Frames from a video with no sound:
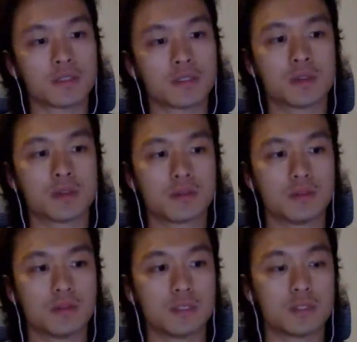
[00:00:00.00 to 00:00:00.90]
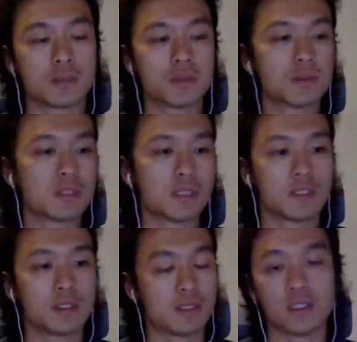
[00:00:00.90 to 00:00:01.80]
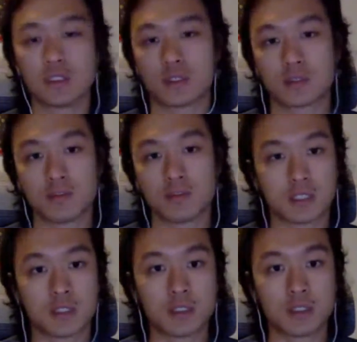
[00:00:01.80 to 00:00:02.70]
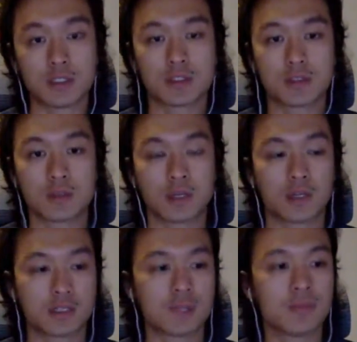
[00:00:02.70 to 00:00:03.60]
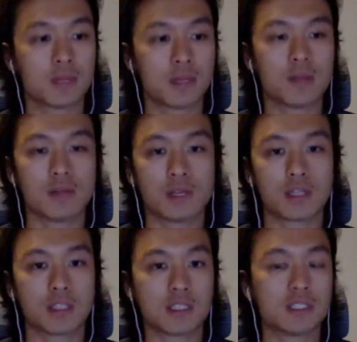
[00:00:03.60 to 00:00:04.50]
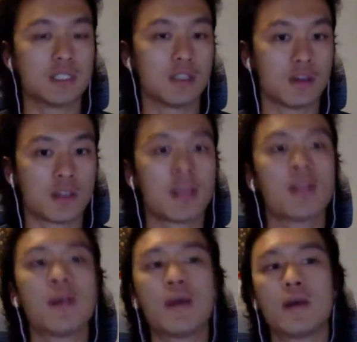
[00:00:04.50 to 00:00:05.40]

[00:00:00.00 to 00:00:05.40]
So using tools in this automation, it's quite awesome that you can actually see all that